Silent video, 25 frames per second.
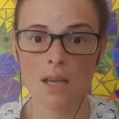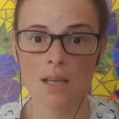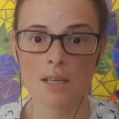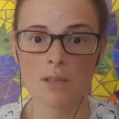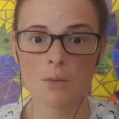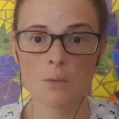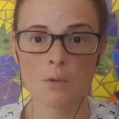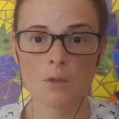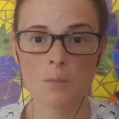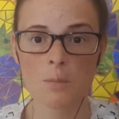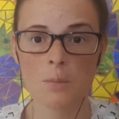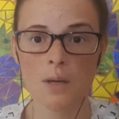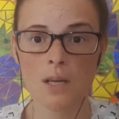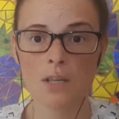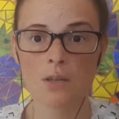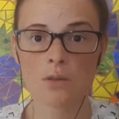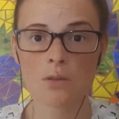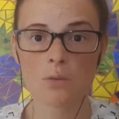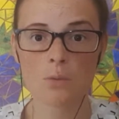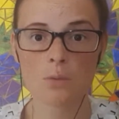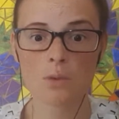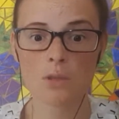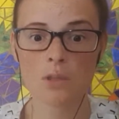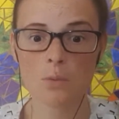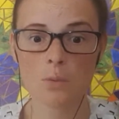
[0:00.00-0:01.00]
it
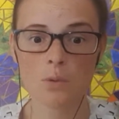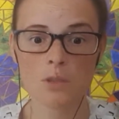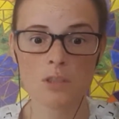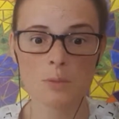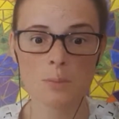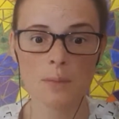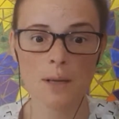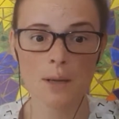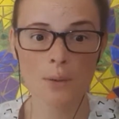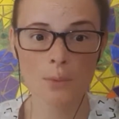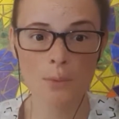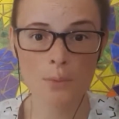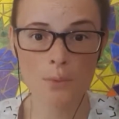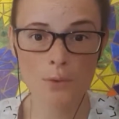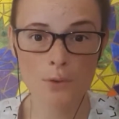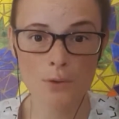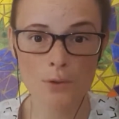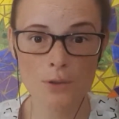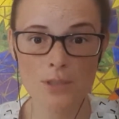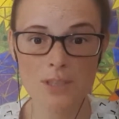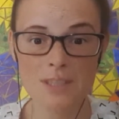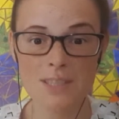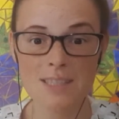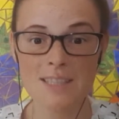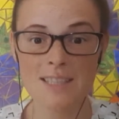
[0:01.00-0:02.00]
was my
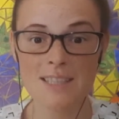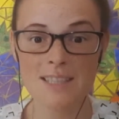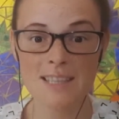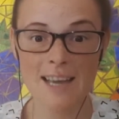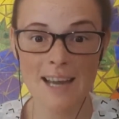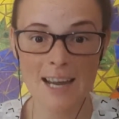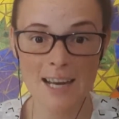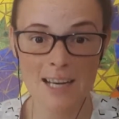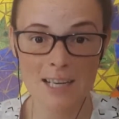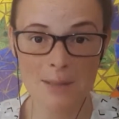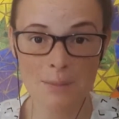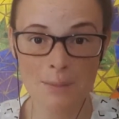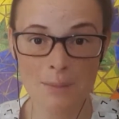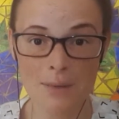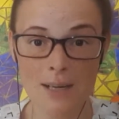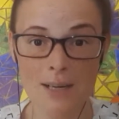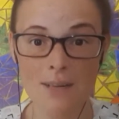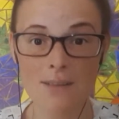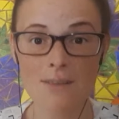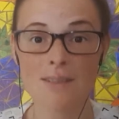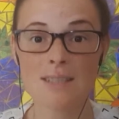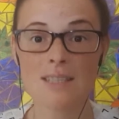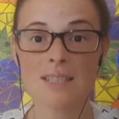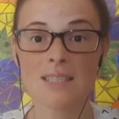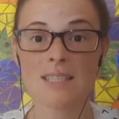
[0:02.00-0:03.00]
worst
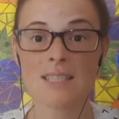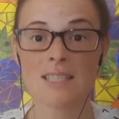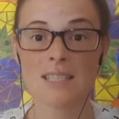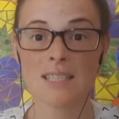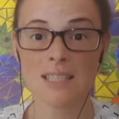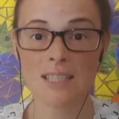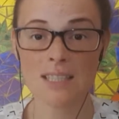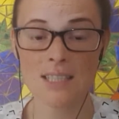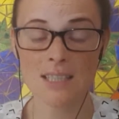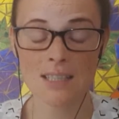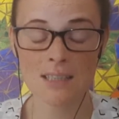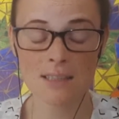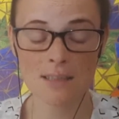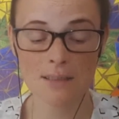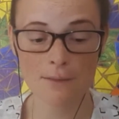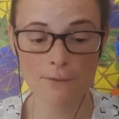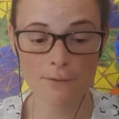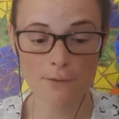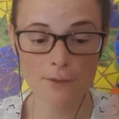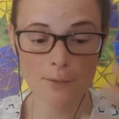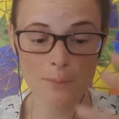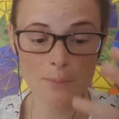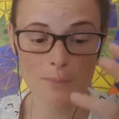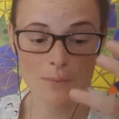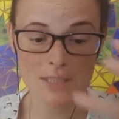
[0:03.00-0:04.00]
nightmare, seeing it
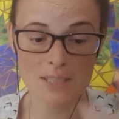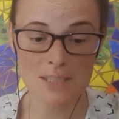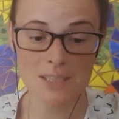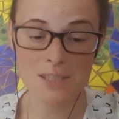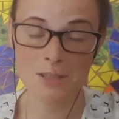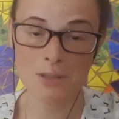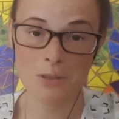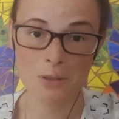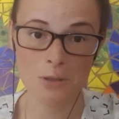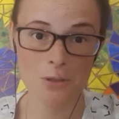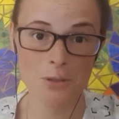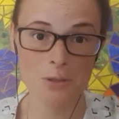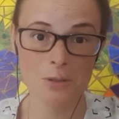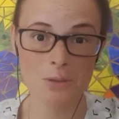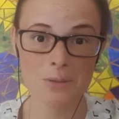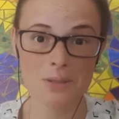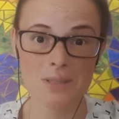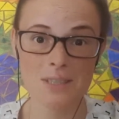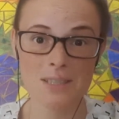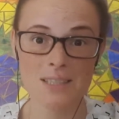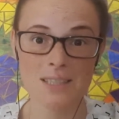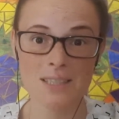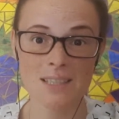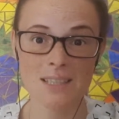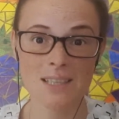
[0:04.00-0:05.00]
from this
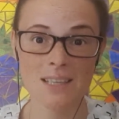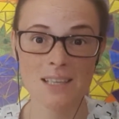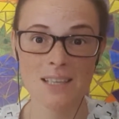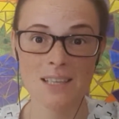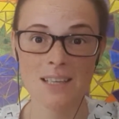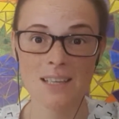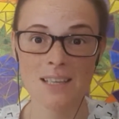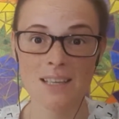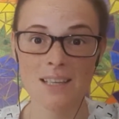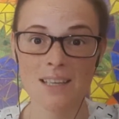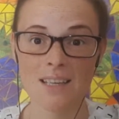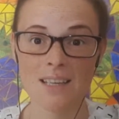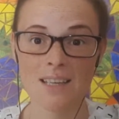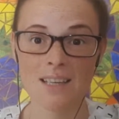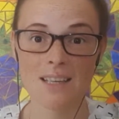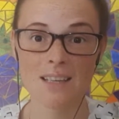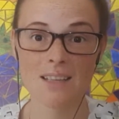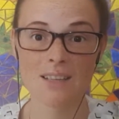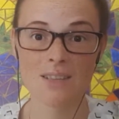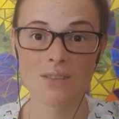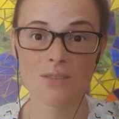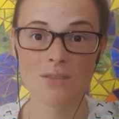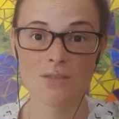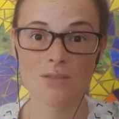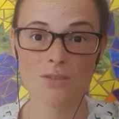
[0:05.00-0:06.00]
close.
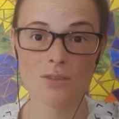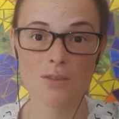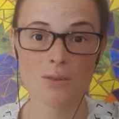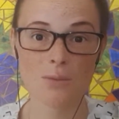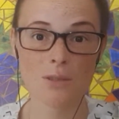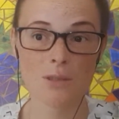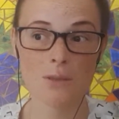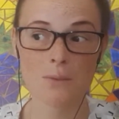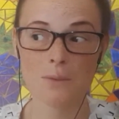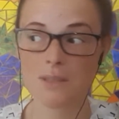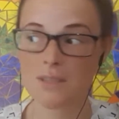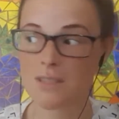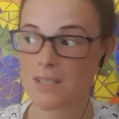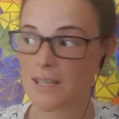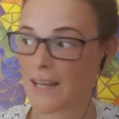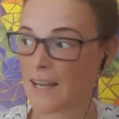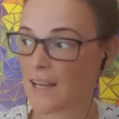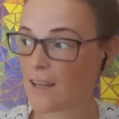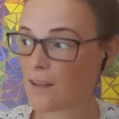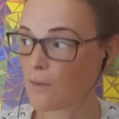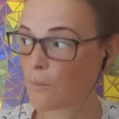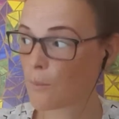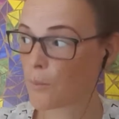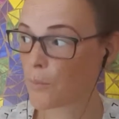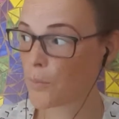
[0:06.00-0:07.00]
So it was
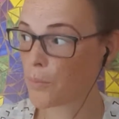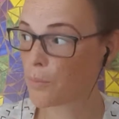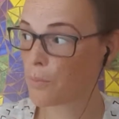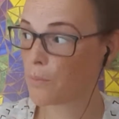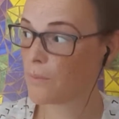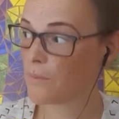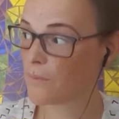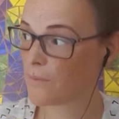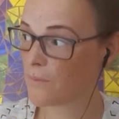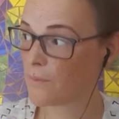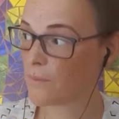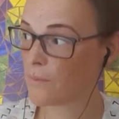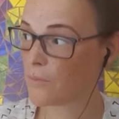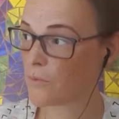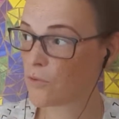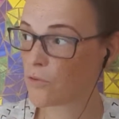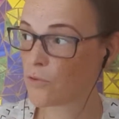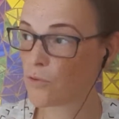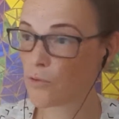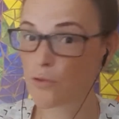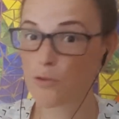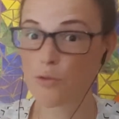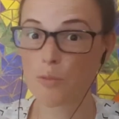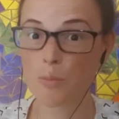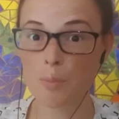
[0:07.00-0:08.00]
like
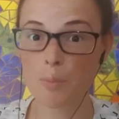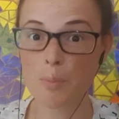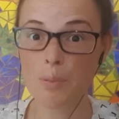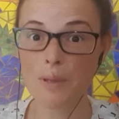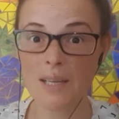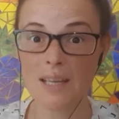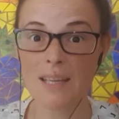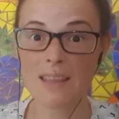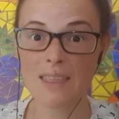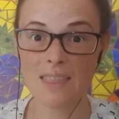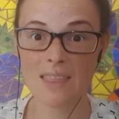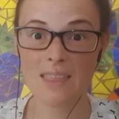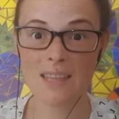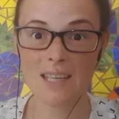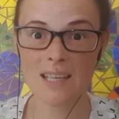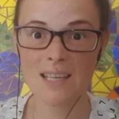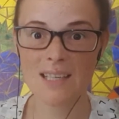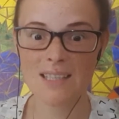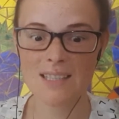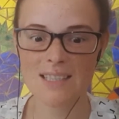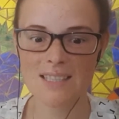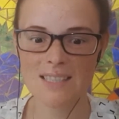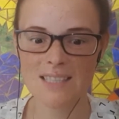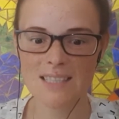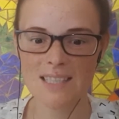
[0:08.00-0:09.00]
two big
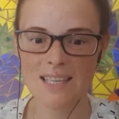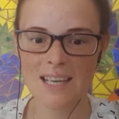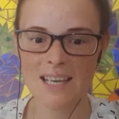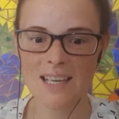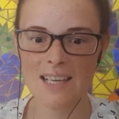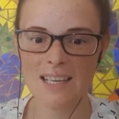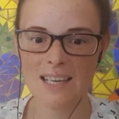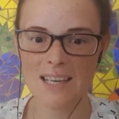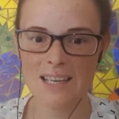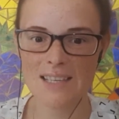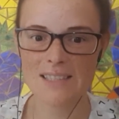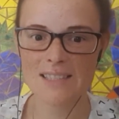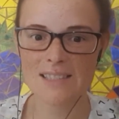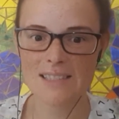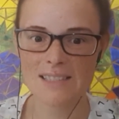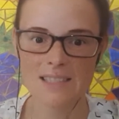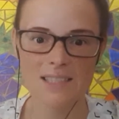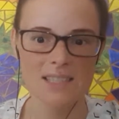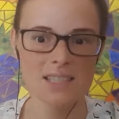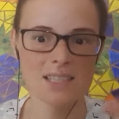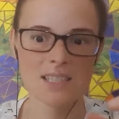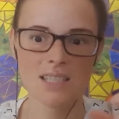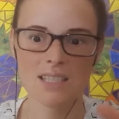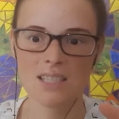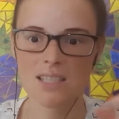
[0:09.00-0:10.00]
things, and
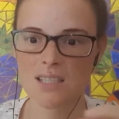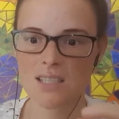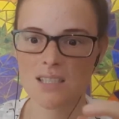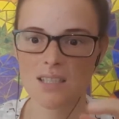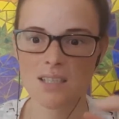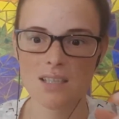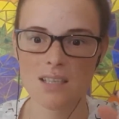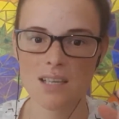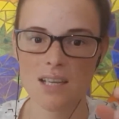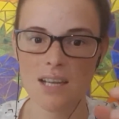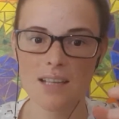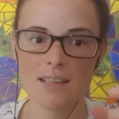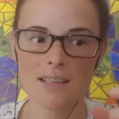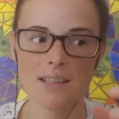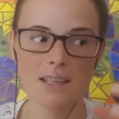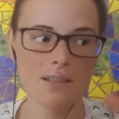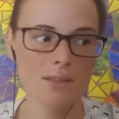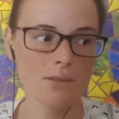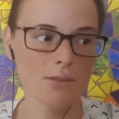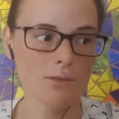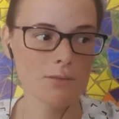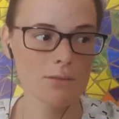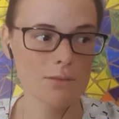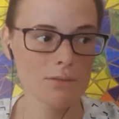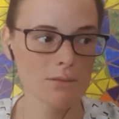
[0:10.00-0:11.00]

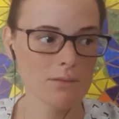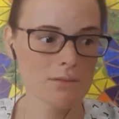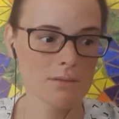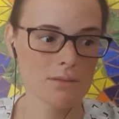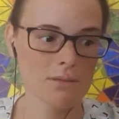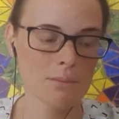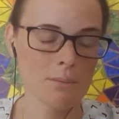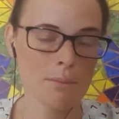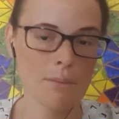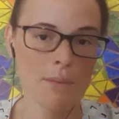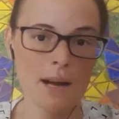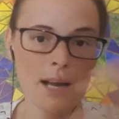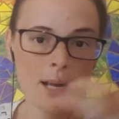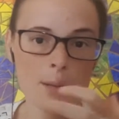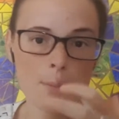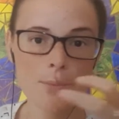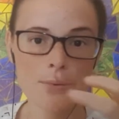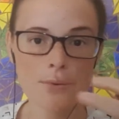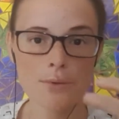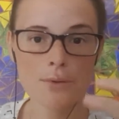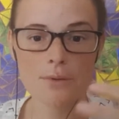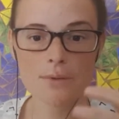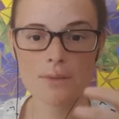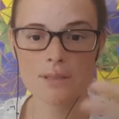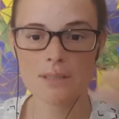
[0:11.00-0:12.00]
then all my
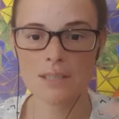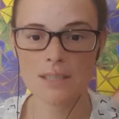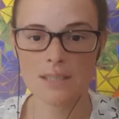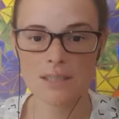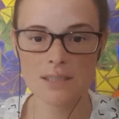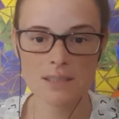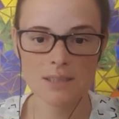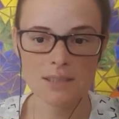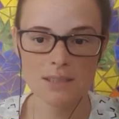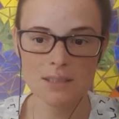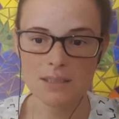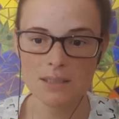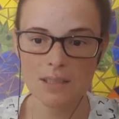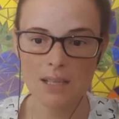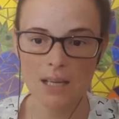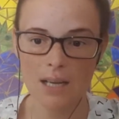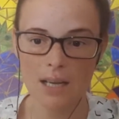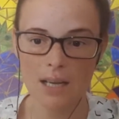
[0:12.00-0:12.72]
process,